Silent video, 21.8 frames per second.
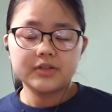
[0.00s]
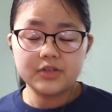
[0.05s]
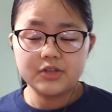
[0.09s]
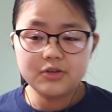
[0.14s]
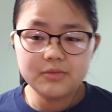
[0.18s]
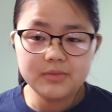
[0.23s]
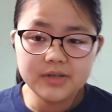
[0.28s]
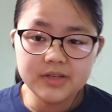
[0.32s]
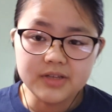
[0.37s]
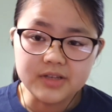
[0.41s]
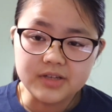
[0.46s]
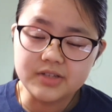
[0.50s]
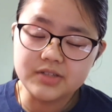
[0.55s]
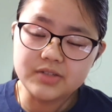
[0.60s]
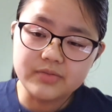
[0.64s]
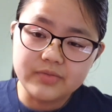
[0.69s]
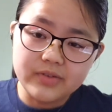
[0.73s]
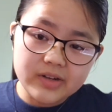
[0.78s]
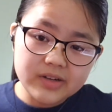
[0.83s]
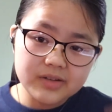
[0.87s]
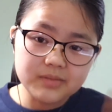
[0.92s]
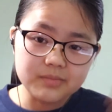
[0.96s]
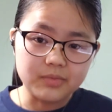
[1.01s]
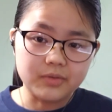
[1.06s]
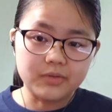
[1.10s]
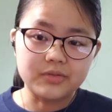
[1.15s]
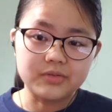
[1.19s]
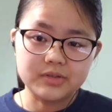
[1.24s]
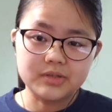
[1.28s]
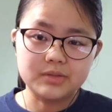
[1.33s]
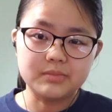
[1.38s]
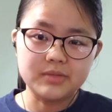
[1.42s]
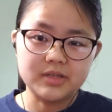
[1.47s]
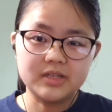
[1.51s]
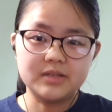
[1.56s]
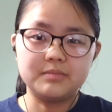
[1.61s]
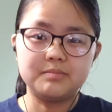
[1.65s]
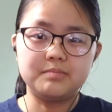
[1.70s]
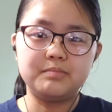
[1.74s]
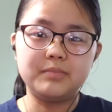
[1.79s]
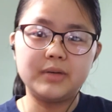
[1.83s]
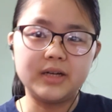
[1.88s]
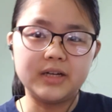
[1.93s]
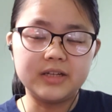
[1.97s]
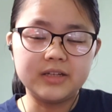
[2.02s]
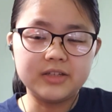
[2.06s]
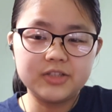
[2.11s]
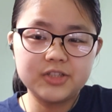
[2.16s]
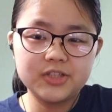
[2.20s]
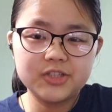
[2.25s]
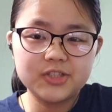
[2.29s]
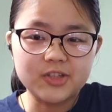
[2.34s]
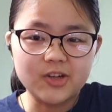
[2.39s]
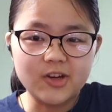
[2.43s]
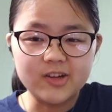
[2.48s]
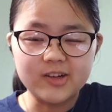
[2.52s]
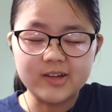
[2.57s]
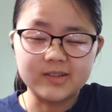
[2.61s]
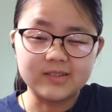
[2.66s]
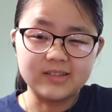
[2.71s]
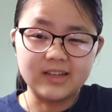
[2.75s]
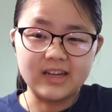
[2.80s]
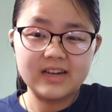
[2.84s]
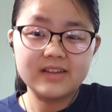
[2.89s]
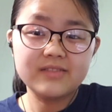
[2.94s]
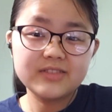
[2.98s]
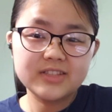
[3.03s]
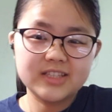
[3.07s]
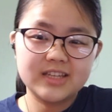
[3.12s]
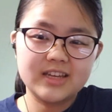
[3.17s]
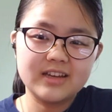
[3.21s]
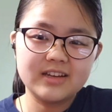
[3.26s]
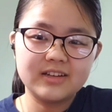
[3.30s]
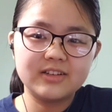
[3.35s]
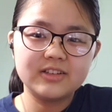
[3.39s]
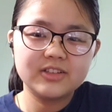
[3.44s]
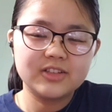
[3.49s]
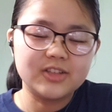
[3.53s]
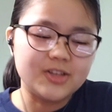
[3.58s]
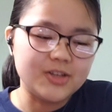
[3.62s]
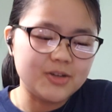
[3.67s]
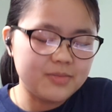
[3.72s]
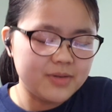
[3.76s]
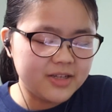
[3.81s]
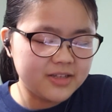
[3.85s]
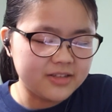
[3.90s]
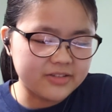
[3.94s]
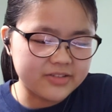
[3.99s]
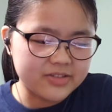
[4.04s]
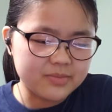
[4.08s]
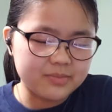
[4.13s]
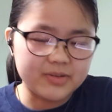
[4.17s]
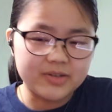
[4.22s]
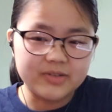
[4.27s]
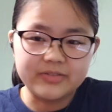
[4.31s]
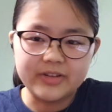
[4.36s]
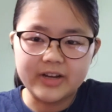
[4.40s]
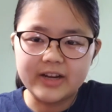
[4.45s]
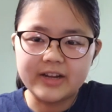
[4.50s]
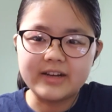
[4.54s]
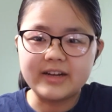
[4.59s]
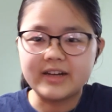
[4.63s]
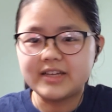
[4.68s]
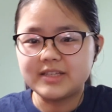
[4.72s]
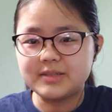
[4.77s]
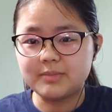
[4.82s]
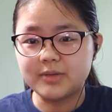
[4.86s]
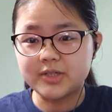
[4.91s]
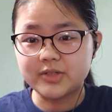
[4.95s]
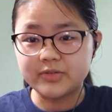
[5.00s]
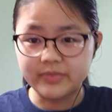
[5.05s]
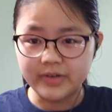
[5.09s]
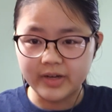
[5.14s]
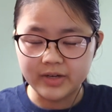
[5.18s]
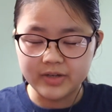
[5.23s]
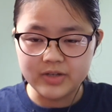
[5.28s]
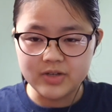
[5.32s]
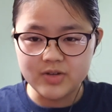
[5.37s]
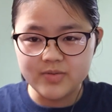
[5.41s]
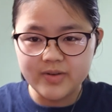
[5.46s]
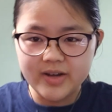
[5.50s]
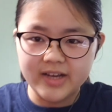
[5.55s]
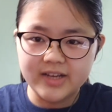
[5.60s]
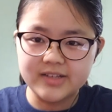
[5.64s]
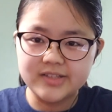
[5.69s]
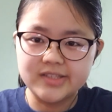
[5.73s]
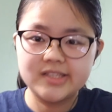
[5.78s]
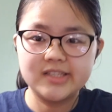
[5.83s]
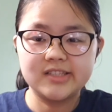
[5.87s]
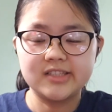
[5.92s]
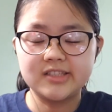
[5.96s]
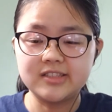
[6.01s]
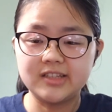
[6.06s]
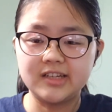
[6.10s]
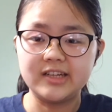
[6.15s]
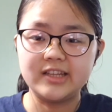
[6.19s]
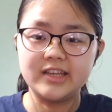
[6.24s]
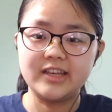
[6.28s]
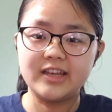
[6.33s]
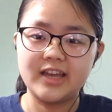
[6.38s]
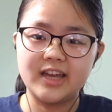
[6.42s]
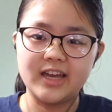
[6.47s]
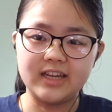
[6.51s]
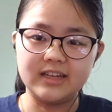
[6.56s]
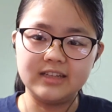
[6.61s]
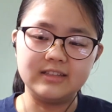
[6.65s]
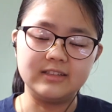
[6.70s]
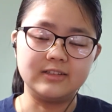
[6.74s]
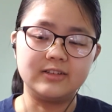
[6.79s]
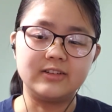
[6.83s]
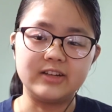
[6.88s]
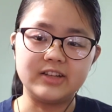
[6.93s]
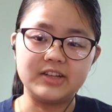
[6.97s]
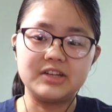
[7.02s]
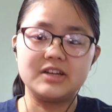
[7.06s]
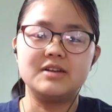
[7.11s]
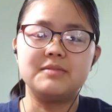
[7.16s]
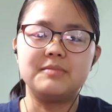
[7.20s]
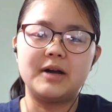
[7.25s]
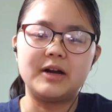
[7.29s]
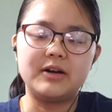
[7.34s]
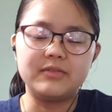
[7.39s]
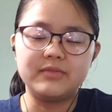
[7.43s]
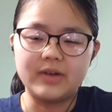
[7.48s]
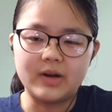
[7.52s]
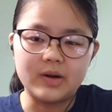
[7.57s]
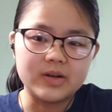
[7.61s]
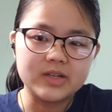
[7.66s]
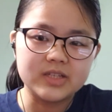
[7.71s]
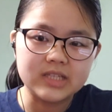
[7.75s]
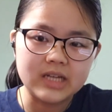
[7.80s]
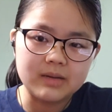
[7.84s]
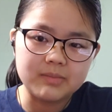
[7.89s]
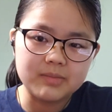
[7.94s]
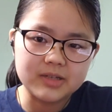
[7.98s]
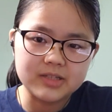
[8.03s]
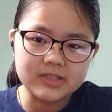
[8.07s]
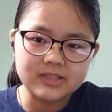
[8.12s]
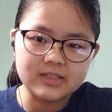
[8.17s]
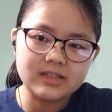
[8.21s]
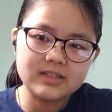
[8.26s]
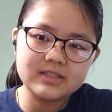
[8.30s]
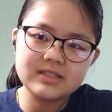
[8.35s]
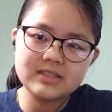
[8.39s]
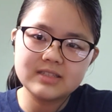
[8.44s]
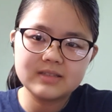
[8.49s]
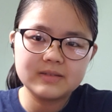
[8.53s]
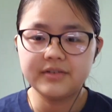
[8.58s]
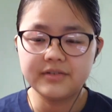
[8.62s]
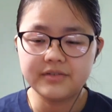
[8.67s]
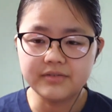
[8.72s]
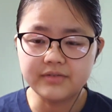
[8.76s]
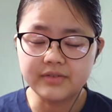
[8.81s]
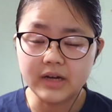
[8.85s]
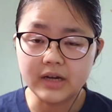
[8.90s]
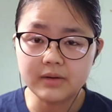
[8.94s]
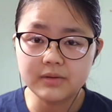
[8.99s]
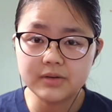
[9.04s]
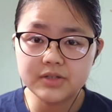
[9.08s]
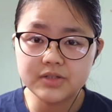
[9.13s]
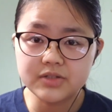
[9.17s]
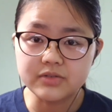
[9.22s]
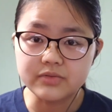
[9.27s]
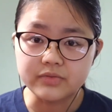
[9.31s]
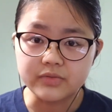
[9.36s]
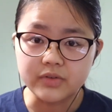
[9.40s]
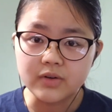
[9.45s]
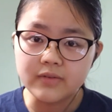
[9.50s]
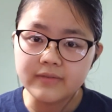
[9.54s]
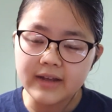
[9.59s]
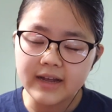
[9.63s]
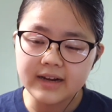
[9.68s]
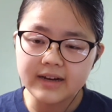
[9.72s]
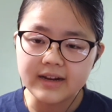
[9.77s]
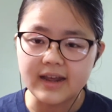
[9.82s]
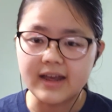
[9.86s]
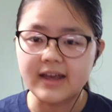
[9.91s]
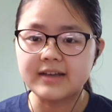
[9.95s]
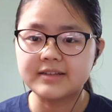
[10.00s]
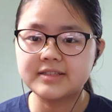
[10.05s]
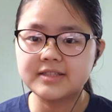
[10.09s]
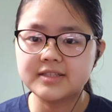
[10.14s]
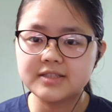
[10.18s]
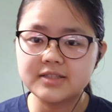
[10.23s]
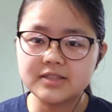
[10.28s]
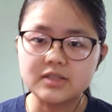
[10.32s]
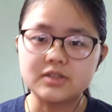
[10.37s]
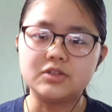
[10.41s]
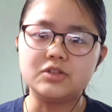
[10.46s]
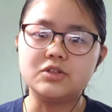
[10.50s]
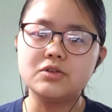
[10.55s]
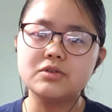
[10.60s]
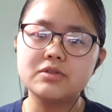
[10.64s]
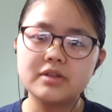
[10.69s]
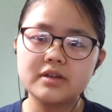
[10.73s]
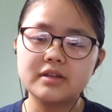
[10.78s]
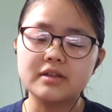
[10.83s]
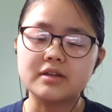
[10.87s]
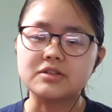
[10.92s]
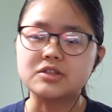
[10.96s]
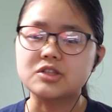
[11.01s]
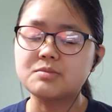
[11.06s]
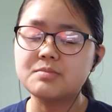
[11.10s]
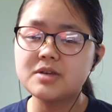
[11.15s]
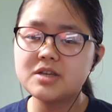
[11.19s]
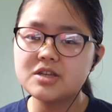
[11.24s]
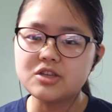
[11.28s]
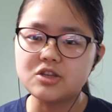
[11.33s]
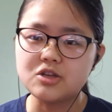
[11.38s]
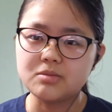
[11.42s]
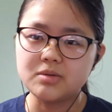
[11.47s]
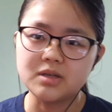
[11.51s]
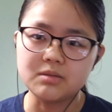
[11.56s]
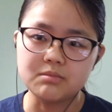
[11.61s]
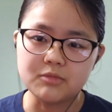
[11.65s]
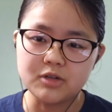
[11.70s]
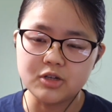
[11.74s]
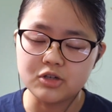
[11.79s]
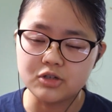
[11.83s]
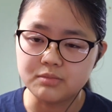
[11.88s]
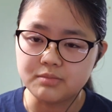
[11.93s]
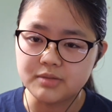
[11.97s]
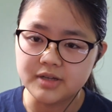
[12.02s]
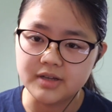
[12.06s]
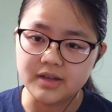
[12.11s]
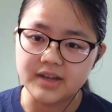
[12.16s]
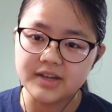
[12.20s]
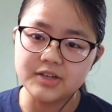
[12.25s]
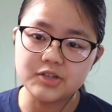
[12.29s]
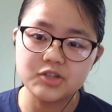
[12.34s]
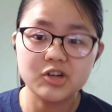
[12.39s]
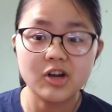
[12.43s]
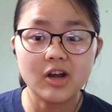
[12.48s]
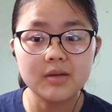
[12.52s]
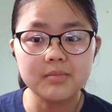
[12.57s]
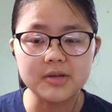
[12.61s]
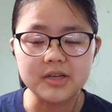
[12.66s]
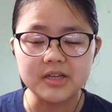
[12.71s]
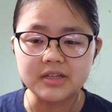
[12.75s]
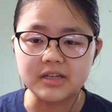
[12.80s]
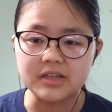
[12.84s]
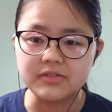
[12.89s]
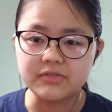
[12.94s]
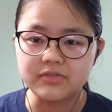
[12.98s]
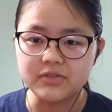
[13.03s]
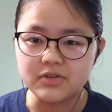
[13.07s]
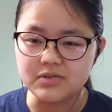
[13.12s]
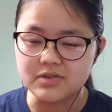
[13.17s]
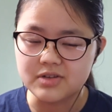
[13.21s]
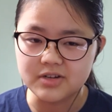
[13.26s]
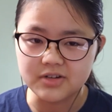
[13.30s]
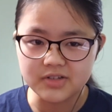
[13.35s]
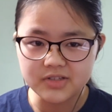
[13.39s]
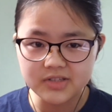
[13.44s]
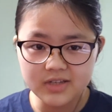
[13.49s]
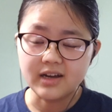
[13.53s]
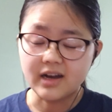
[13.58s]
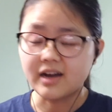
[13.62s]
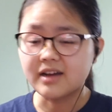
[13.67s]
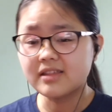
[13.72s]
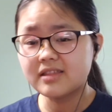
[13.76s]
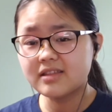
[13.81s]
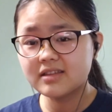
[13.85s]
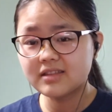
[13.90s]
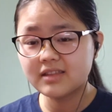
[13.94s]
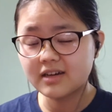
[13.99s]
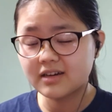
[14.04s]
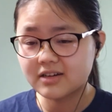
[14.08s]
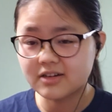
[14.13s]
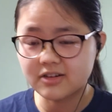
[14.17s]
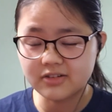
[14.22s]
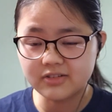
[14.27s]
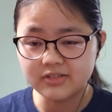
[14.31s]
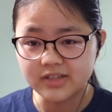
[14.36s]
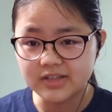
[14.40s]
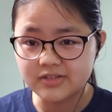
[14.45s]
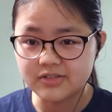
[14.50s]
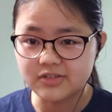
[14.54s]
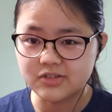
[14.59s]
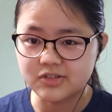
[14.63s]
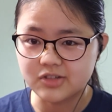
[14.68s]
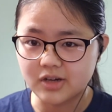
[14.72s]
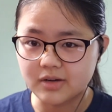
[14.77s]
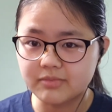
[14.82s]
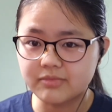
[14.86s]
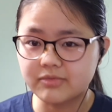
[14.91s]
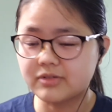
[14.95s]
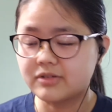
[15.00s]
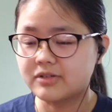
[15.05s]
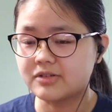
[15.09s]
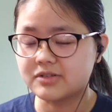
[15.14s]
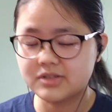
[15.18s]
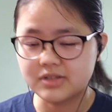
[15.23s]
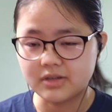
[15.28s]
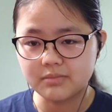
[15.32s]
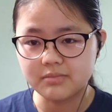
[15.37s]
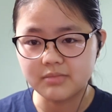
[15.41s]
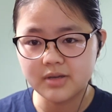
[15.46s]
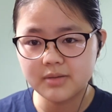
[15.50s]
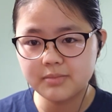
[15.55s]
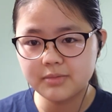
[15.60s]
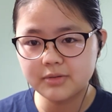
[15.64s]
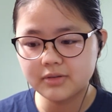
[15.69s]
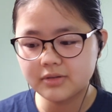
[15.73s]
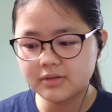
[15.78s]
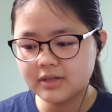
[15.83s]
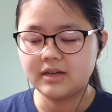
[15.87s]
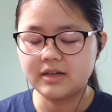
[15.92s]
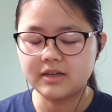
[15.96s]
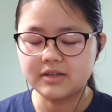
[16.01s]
cubing is very important to me, but just on a life scale, cubing doesn't provide as much value as studying and learning about various topics does. Virus Vovac asks, do you think that speed cubing could be a job in a few years? I think that it currently is a job for some people.